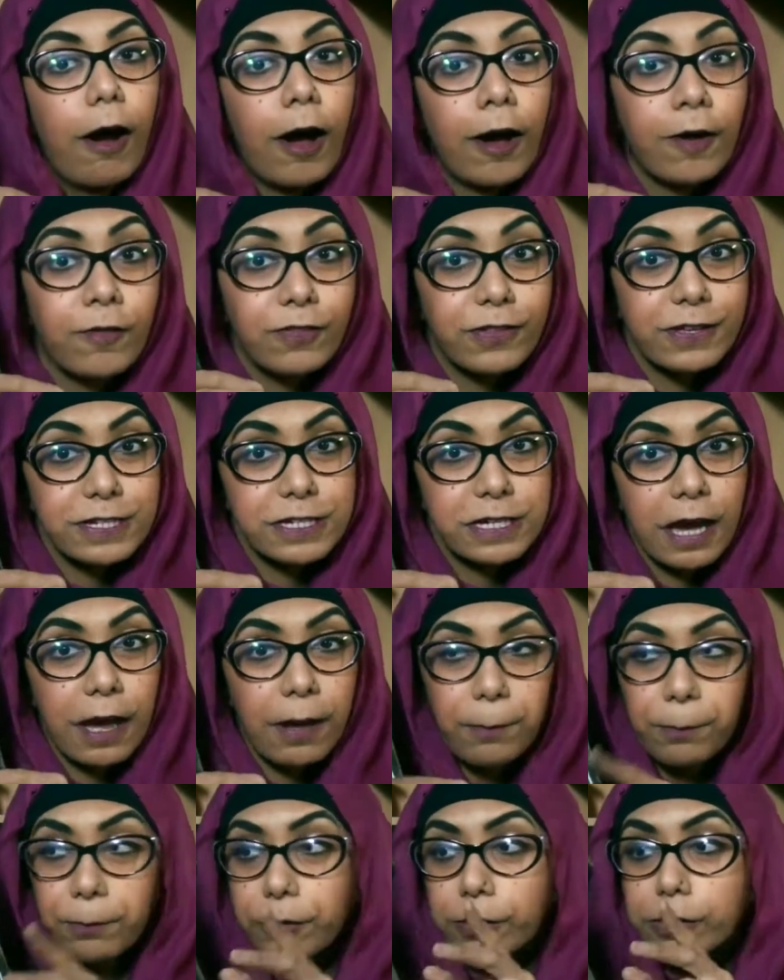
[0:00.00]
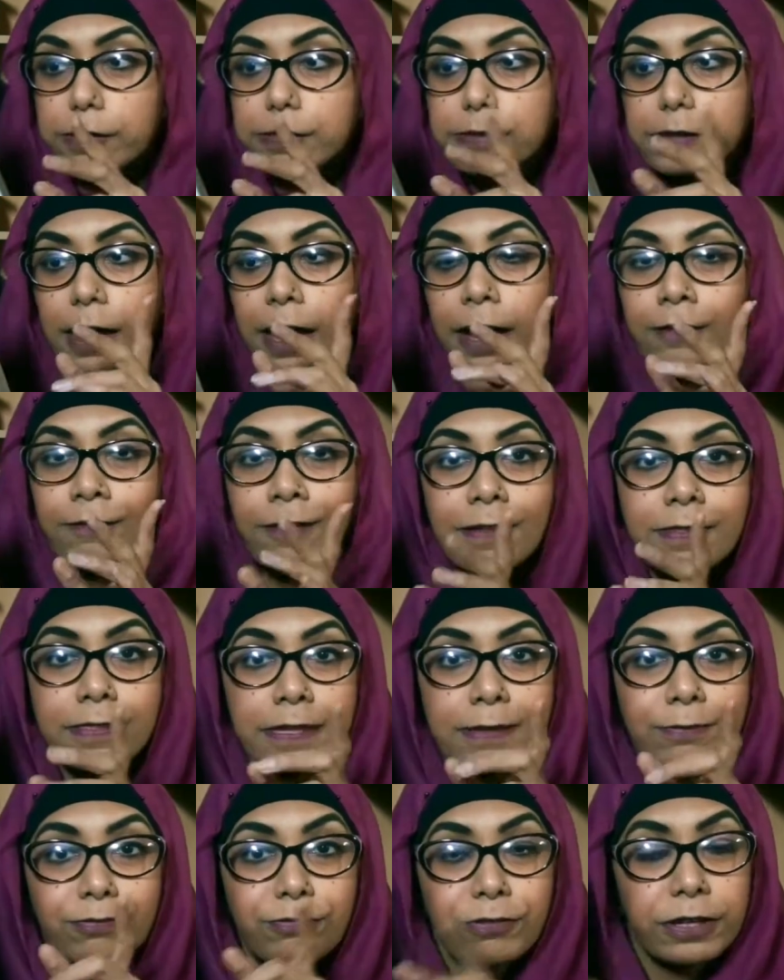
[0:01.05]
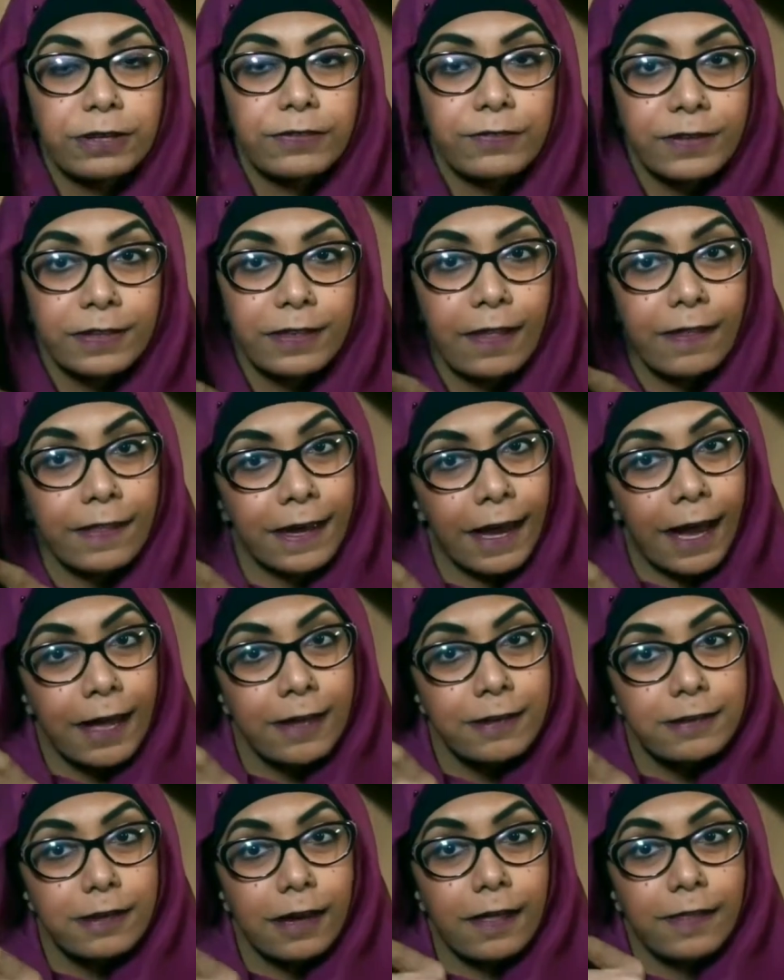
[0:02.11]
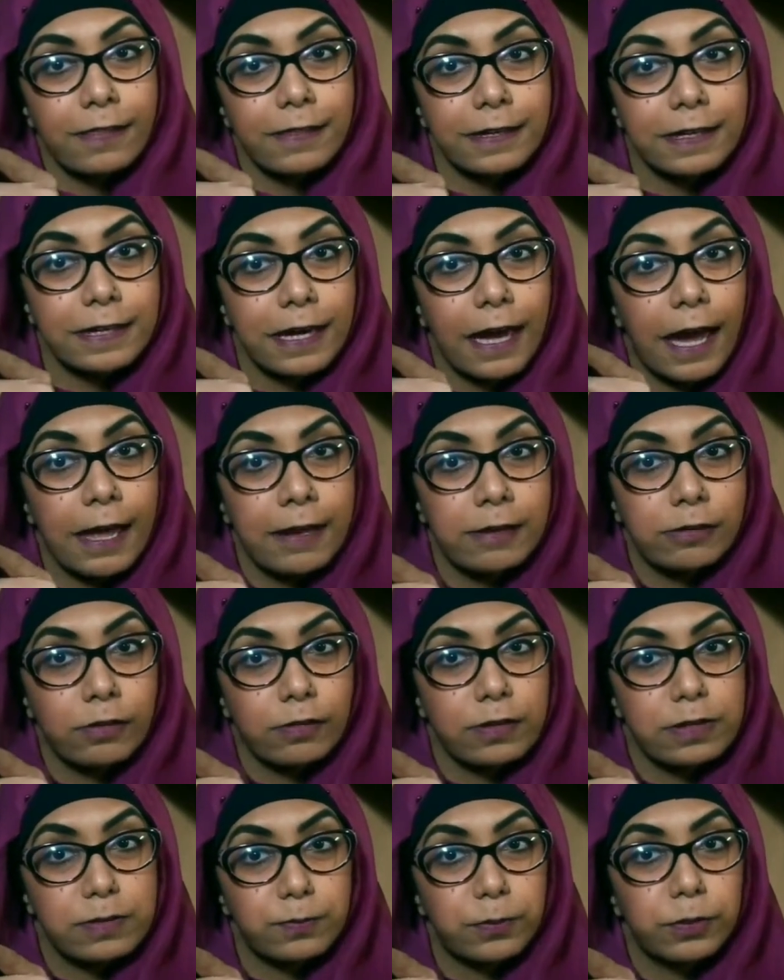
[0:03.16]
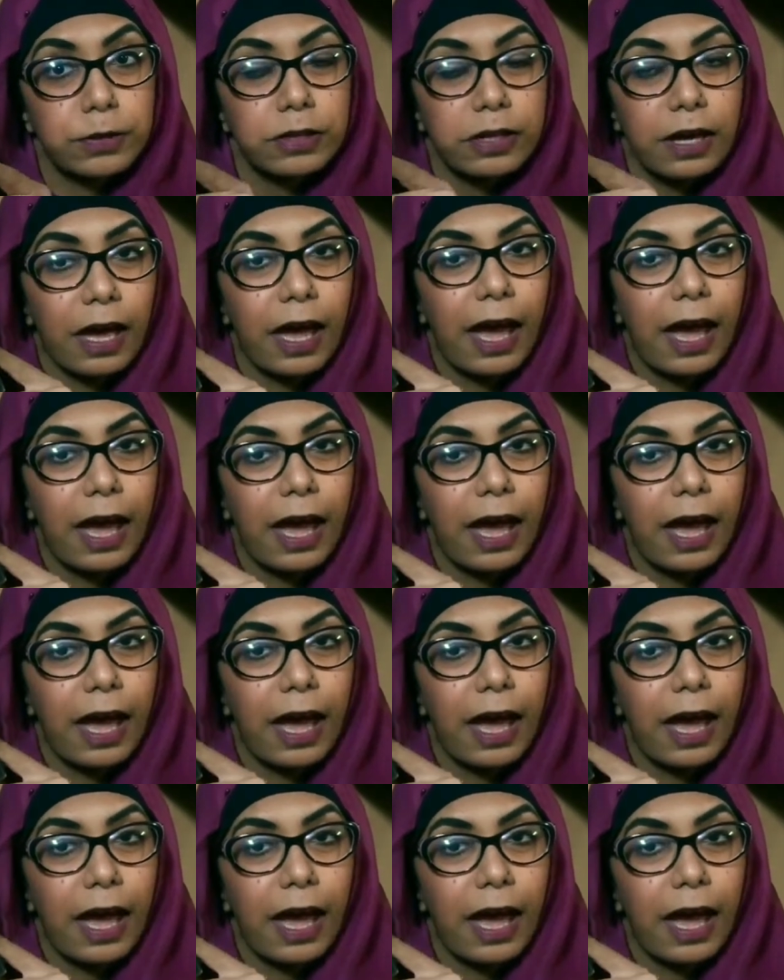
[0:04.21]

of this yet, but I read the preview that they had at the end of this book,